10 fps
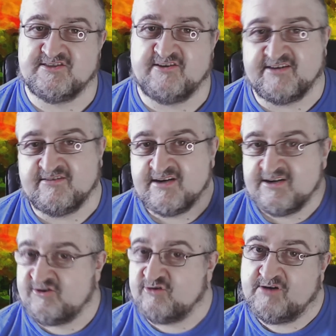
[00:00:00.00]
No, they're
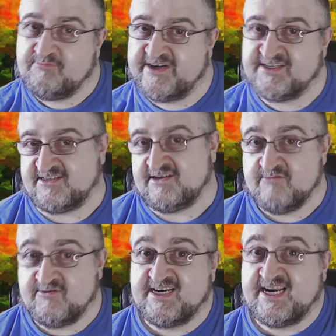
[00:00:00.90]
cooperating. It's like we
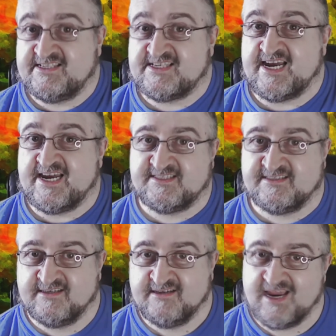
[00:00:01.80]
want to get these guys,
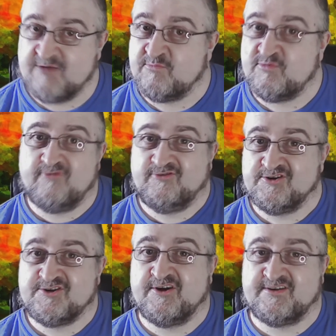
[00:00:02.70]
and we'll both
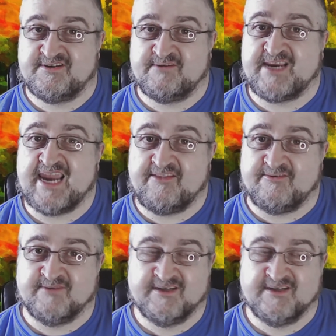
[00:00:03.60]
look good till we get them.